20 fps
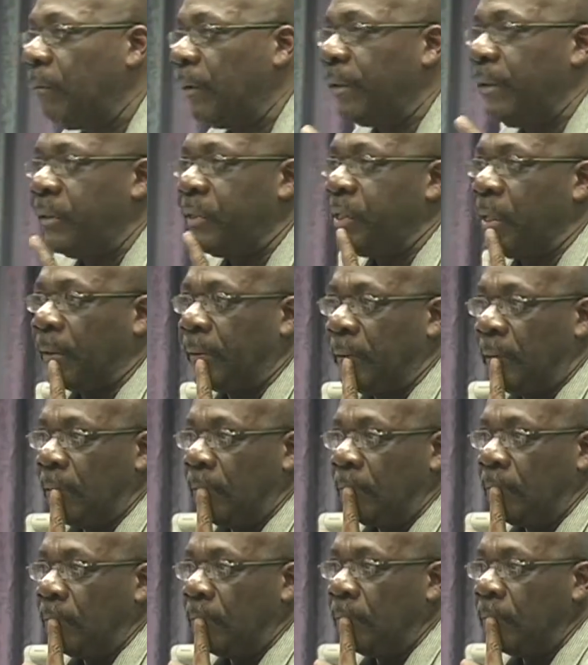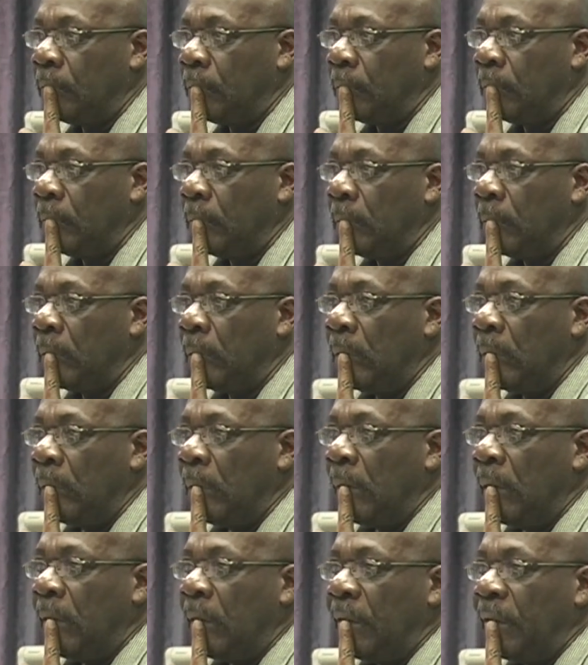with each other.
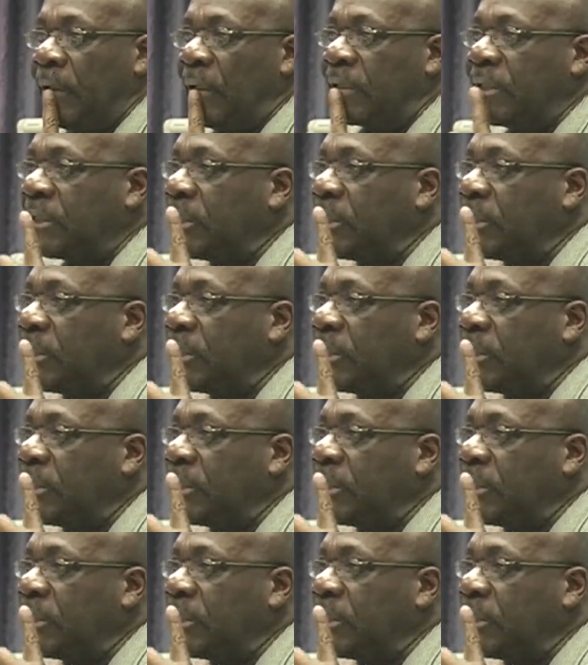There's